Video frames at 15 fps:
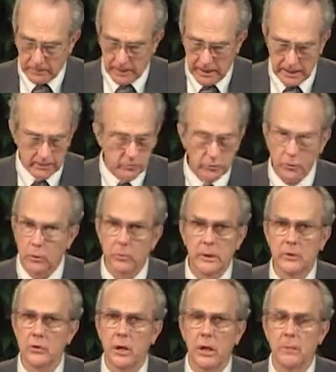had so
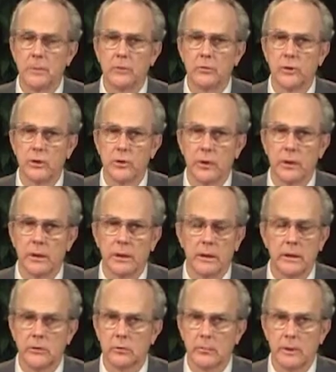much opposition in
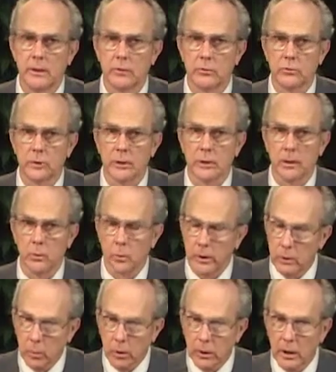his ministry. And
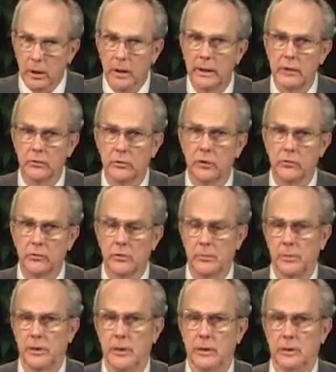we want to list
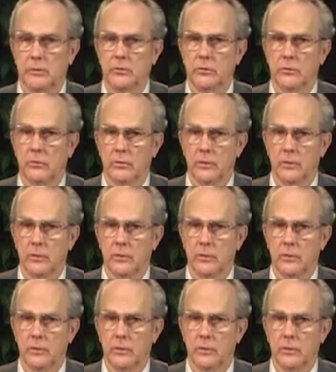some of these.